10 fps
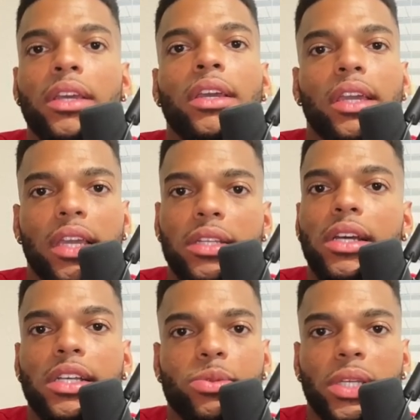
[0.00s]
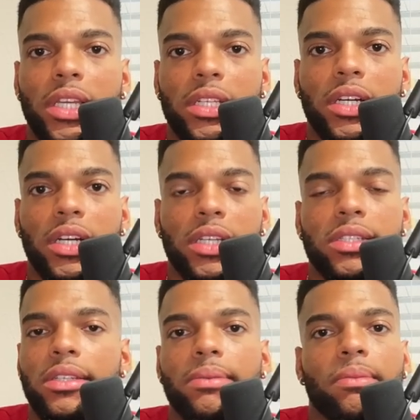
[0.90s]
he does what he
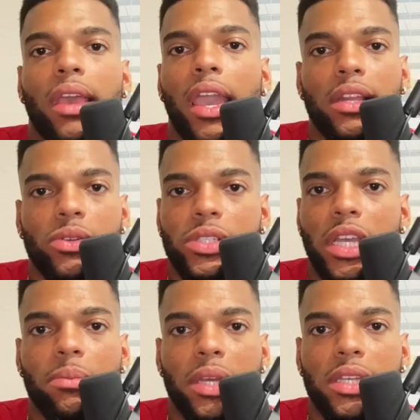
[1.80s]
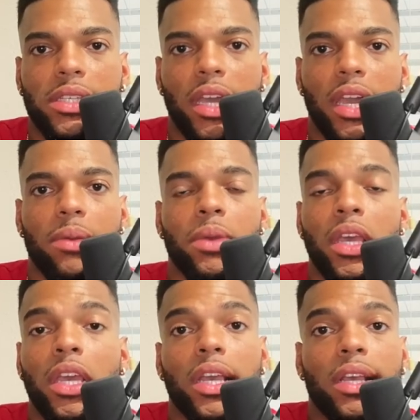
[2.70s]
does. Ain't no shame in his game
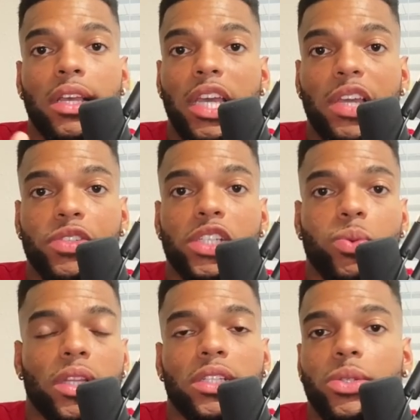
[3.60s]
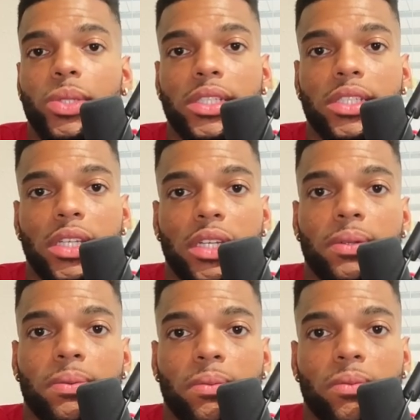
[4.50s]
if she's willing to consent.
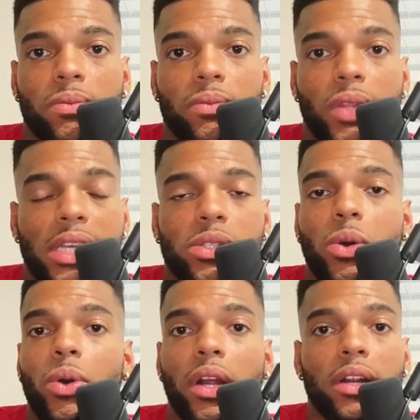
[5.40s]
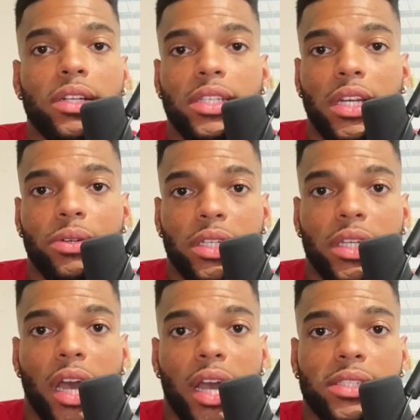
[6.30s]
That's on her integrity,
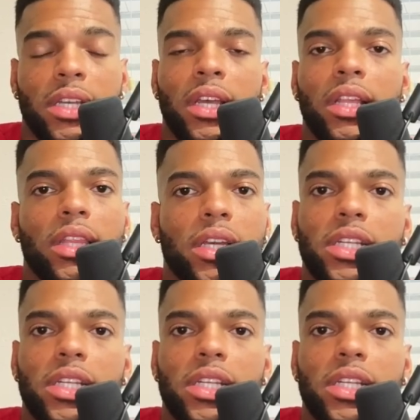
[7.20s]
guys. Look at